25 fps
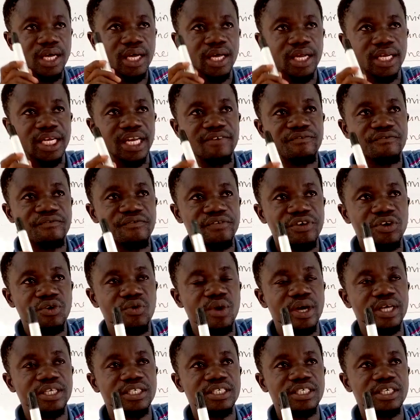The
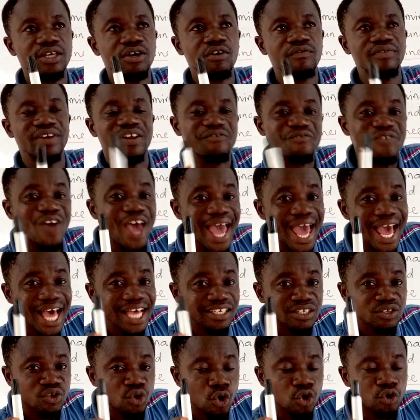frequency of the
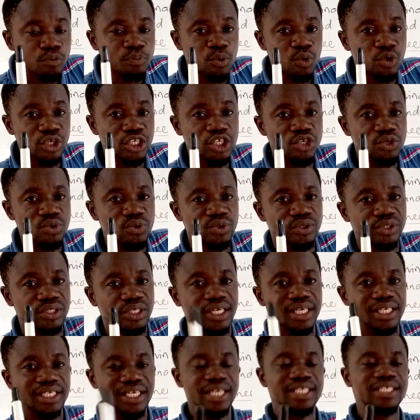first note
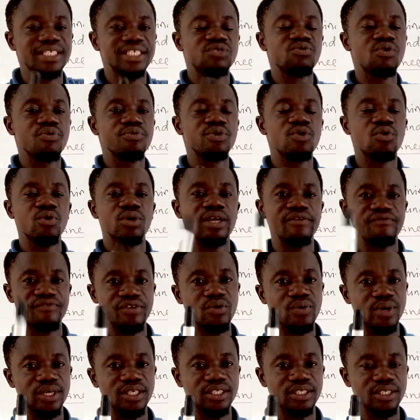produced, that is what we call the
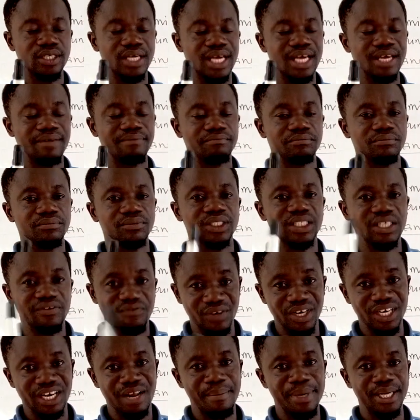frequency, the
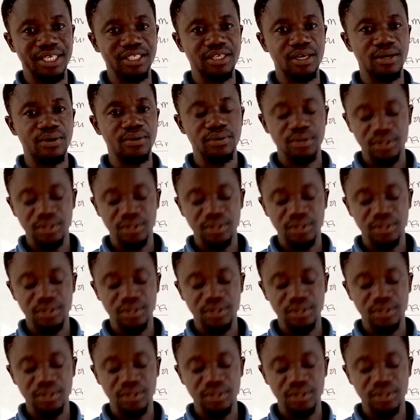fundamental.